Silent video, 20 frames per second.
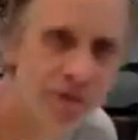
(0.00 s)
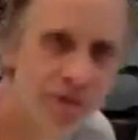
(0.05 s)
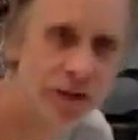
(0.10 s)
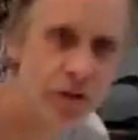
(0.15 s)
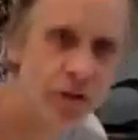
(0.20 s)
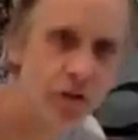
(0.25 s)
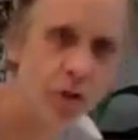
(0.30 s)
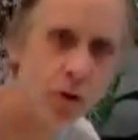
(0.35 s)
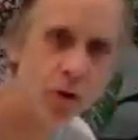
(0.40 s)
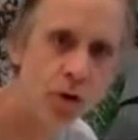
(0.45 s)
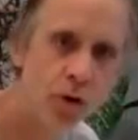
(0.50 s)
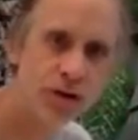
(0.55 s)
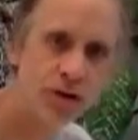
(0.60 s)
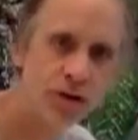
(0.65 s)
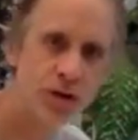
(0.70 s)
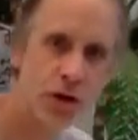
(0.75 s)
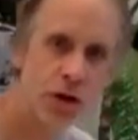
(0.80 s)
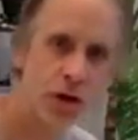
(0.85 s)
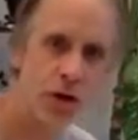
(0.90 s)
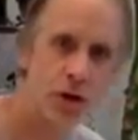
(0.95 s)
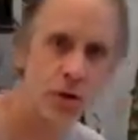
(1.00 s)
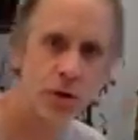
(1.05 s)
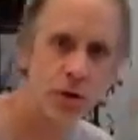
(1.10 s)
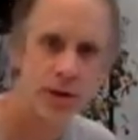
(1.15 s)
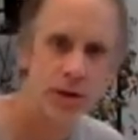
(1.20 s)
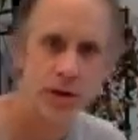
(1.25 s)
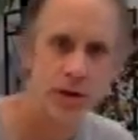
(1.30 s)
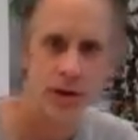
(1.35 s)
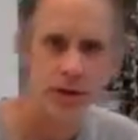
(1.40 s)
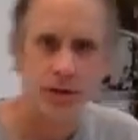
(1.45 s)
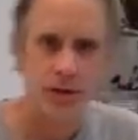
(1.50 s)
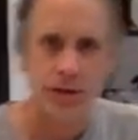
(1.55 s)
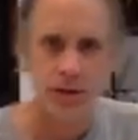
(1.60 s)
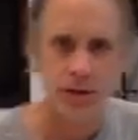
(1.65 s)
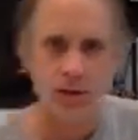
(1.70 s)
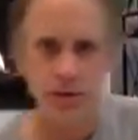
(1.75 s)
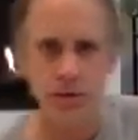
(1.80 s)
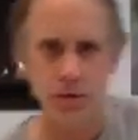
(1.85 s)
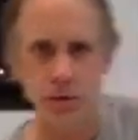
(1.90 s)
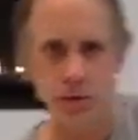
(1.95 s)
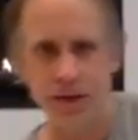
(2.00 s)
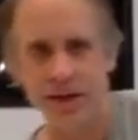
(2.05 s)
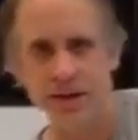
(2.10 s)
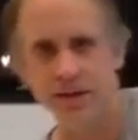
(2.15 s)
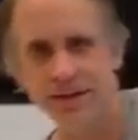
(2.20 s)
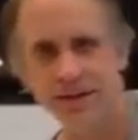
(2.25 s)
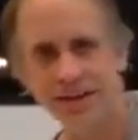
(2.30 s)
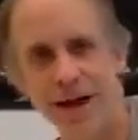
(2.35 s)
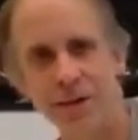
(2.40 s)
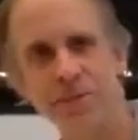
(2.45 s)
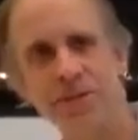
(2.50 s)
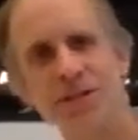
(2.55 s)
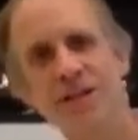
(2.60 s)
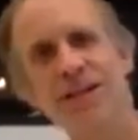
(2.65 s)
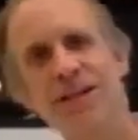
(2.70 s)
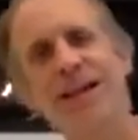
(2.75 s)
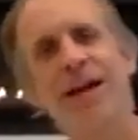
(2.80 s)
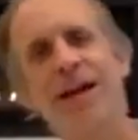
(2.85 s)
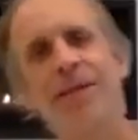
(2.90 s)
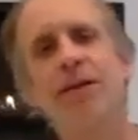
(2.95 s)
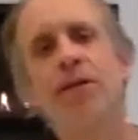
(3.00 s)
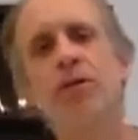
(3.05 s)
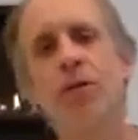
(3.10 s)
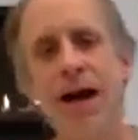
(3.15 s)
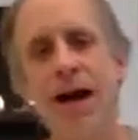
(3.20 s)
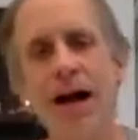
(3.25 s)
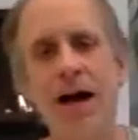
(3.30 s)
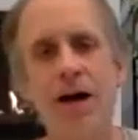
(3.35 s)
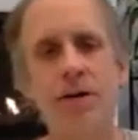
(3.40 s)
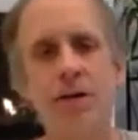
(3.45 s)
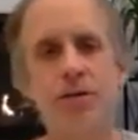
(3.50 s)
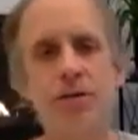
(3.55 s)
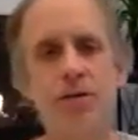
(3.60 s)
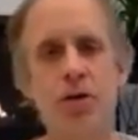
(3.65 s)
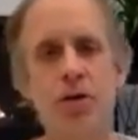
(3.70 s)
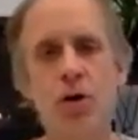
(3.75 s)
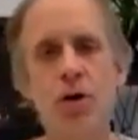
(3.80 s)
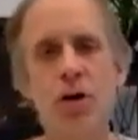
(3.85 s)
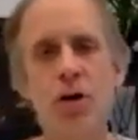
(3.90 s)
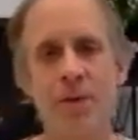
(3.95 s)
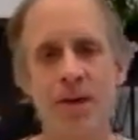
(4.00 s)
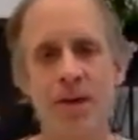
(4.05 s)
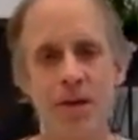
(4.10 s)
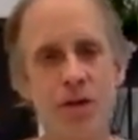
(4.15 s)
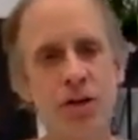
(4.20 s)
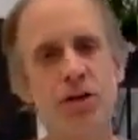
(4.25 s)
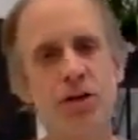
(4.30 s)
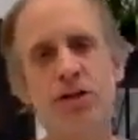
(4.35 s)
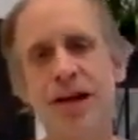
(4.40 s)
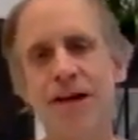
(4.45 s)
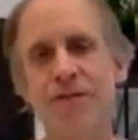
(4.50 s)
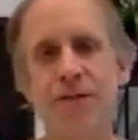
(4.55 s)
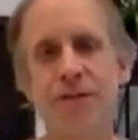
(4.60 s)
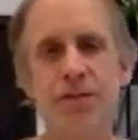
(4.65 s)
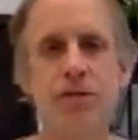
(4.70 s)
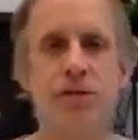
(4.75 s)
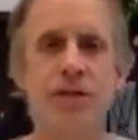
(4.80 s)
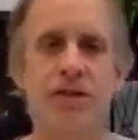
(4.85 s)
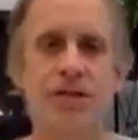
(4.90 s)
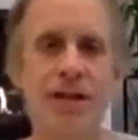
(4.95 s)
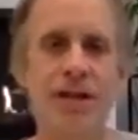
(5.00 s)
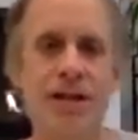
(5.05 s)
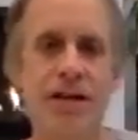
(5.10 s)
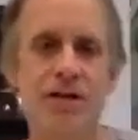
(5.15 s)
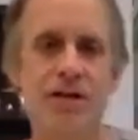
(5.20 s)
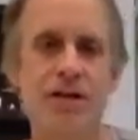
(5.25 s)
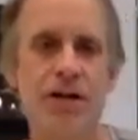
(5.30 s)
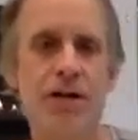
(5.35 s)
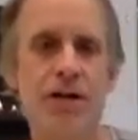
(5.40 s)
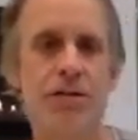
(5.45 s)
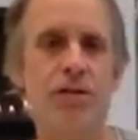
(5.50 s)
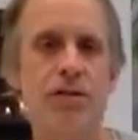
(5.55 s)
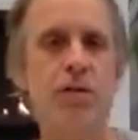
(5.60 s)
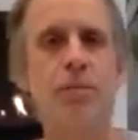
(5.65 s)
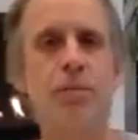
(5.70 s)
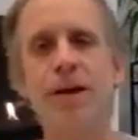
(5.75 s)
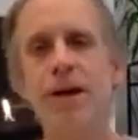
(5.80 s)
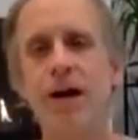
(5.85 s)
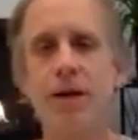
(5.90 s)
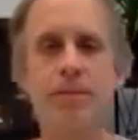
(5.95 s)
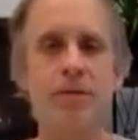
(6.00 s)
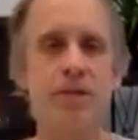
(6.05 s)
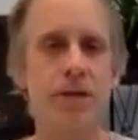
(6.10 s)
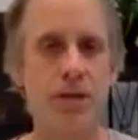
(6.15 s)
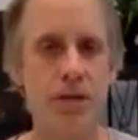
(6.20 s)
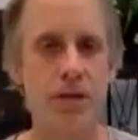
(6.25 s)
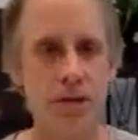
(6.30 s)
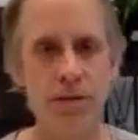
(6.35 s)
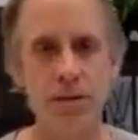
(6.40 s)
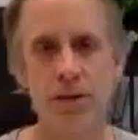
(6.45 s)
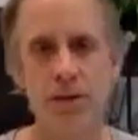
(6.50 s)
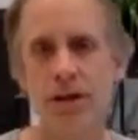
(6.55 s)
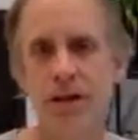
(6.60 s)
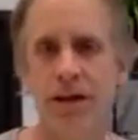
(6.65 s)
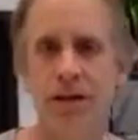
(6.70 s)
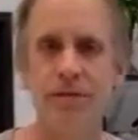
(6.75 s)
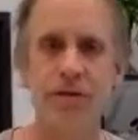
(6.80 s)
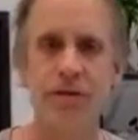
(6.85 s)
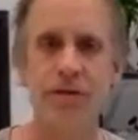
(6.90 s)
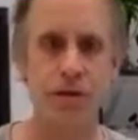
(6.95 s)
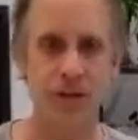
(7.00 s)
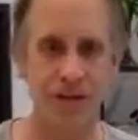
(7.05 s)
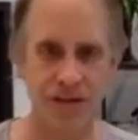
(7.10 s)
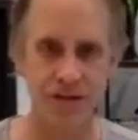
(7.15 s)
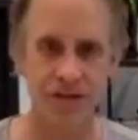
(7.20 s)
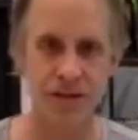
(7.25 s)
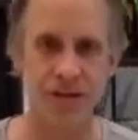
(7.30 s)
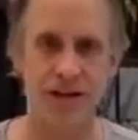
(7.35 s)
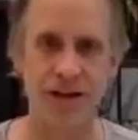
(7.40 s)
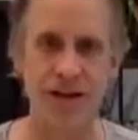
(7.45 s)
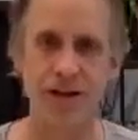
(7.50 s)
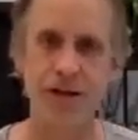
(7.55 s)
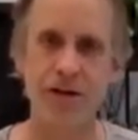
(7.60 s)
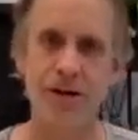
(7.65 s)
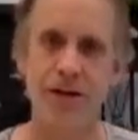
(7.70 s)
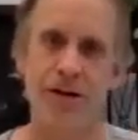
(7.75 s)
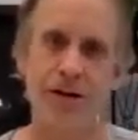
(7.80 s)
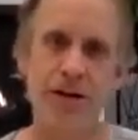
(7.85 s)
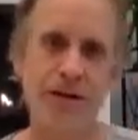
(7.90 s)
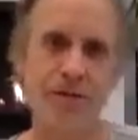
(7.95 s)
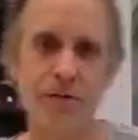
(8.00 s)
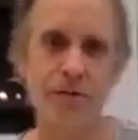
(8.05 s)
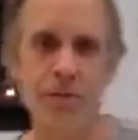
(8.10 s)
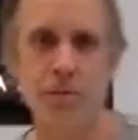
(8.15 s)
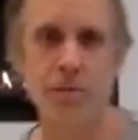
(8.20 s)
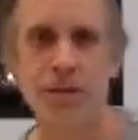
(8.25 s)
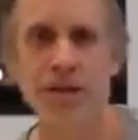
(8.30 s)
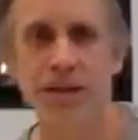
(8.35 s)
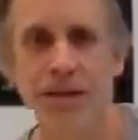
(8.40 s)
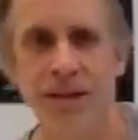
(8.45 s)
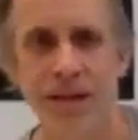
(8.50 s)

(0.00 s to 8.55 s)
of a torso twist. Now I'm sitting on the ground, but you can definitely do this on a chair too, but up to you. If you can sit on the ground comfortably,